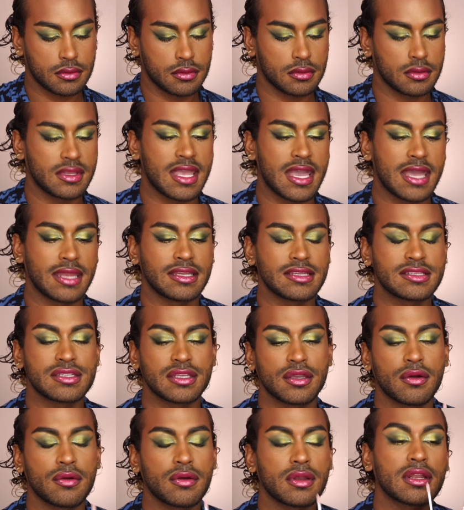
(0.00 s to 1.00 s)
Yeah, I need to
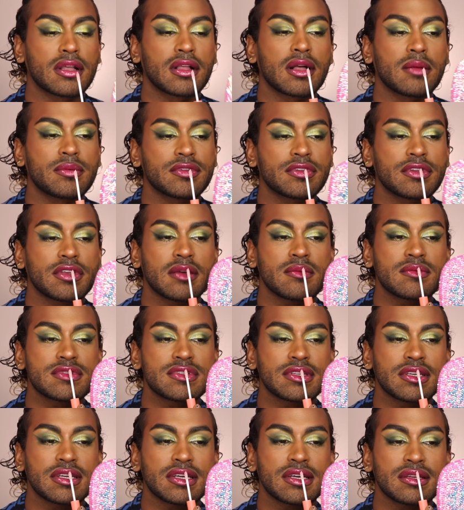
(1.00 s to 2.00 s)
go in a couple times
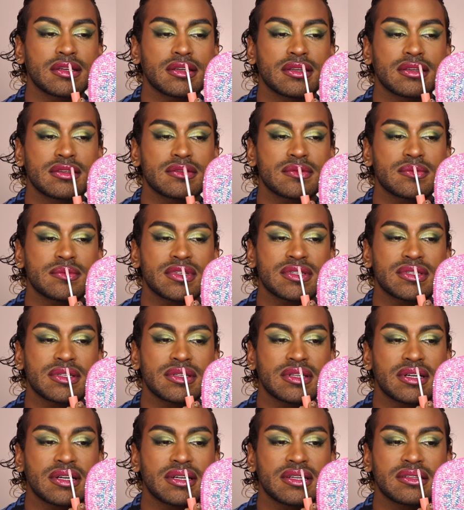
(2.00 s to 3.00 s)
to get as much
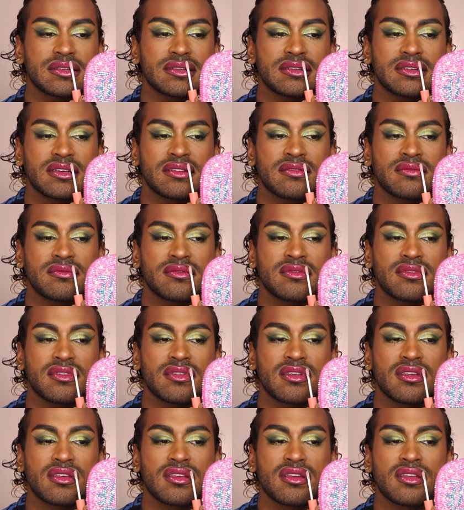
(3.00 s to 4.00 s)
gloss as I'm
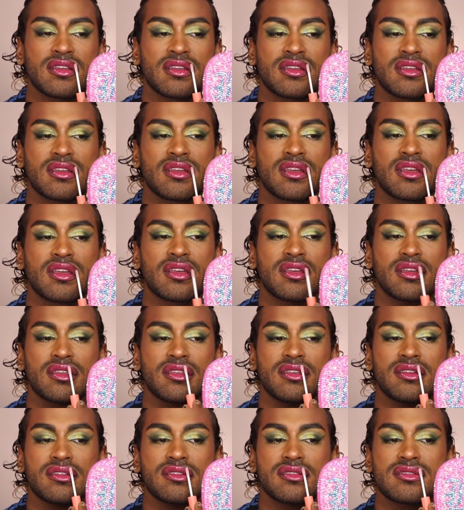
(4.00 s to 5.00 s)

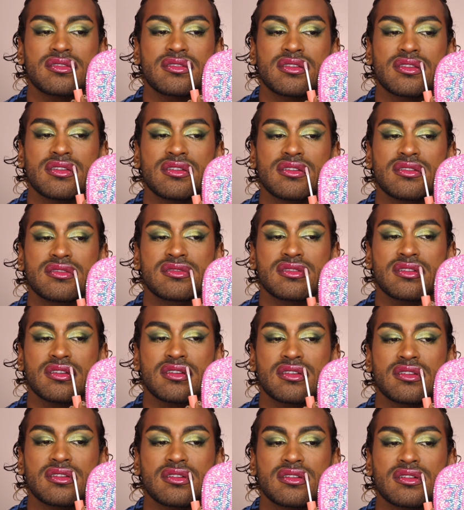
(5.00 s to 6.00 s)
used to
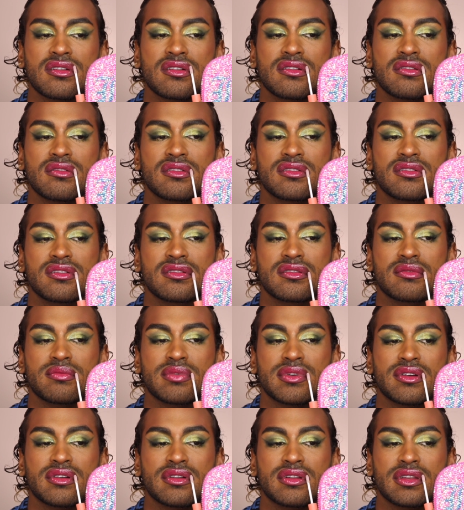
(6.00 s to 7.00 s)
using, which is
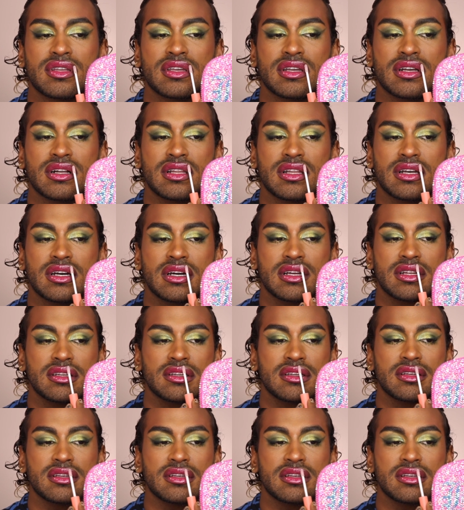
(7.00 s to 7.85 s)
apparently a lot.